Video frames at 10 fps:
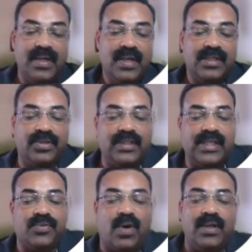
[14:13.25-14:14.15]
So this is
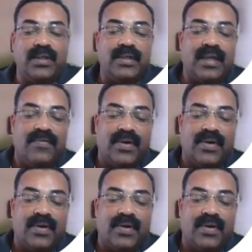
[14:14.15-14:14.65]
what given.